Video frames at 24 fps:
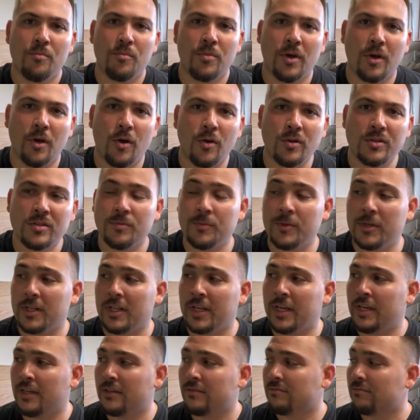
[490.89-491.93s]
But
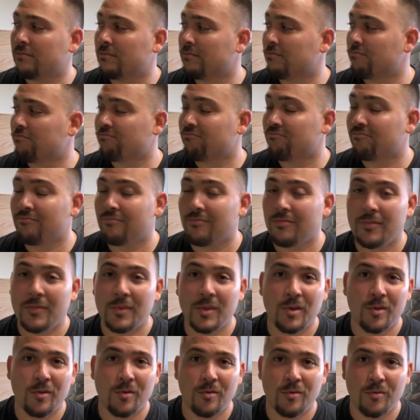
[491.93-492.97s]
ultimately,
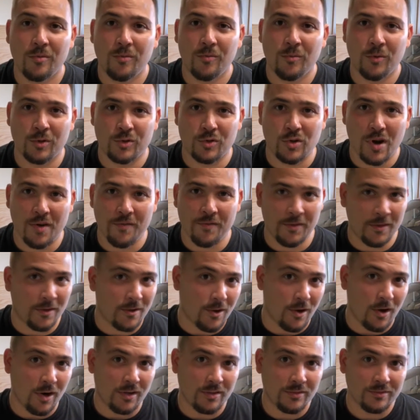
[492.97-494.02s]
we're driving the
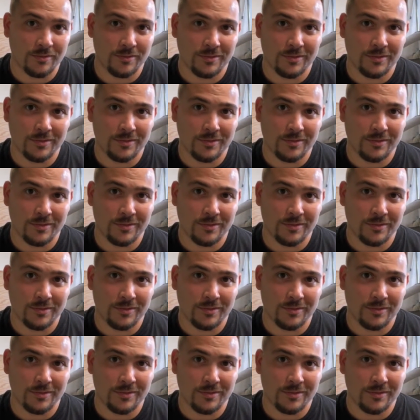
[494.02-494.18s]
car.